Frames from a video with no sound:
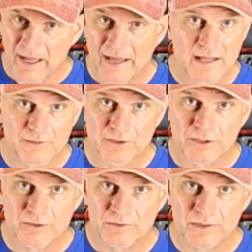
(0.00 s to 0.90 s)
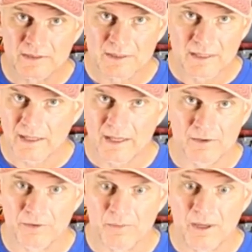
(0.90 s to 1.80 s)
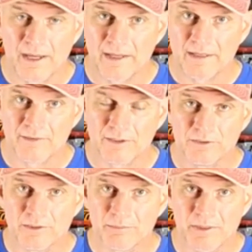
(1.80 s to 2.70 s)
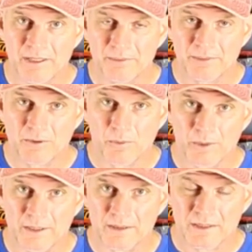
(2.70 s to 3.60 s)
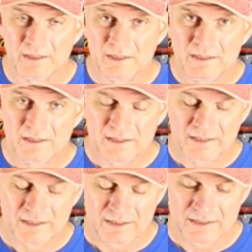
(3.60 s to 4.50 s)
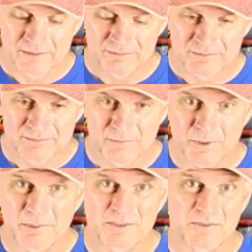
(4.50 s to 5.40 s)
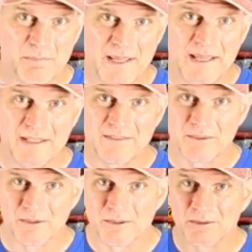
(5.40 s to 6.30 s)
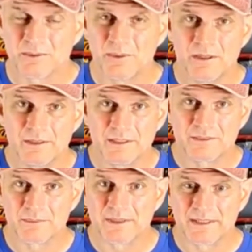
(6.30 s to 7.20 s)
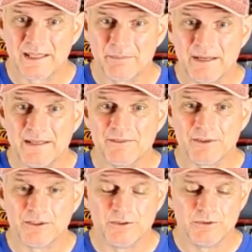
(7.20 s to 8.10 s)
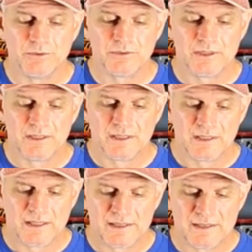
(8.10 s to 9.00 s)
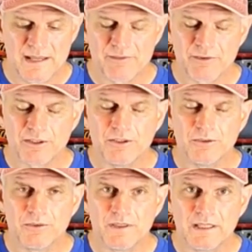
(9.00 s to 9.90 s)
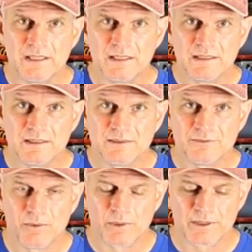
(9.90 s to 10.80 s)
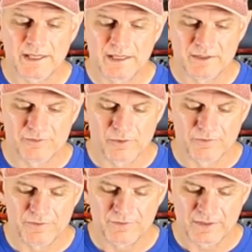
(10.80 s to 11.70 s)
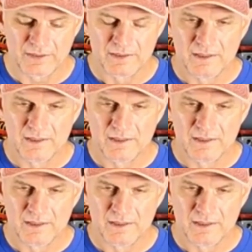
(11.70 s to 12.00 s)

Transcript: I never used it. I don't know why. I never used it. Probably recording, uh, worry about space or quality or something like that. But I never used the 4K and the 450.